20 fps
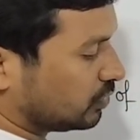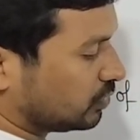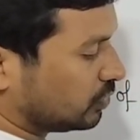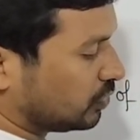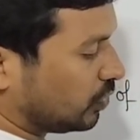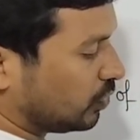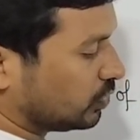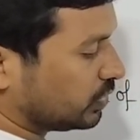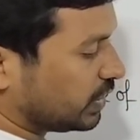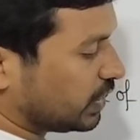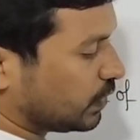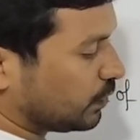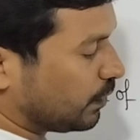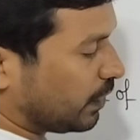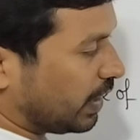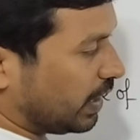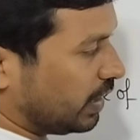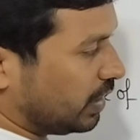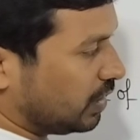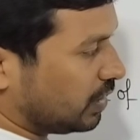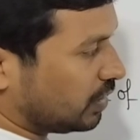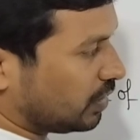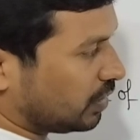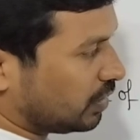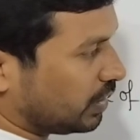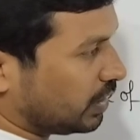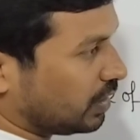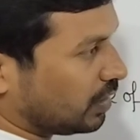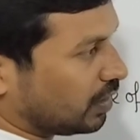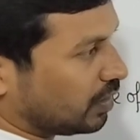through this point
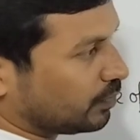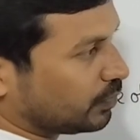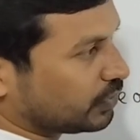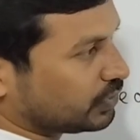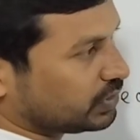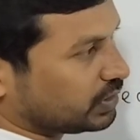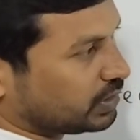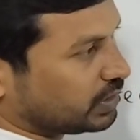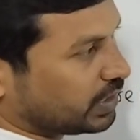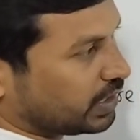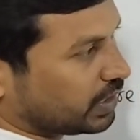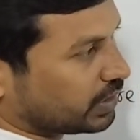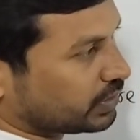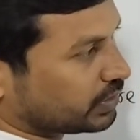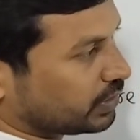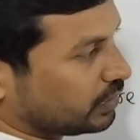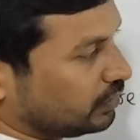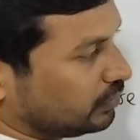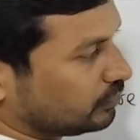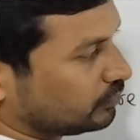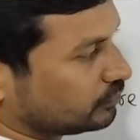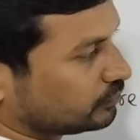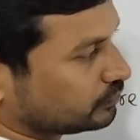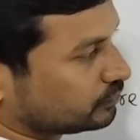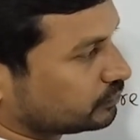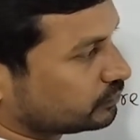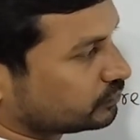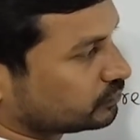in opposite direction,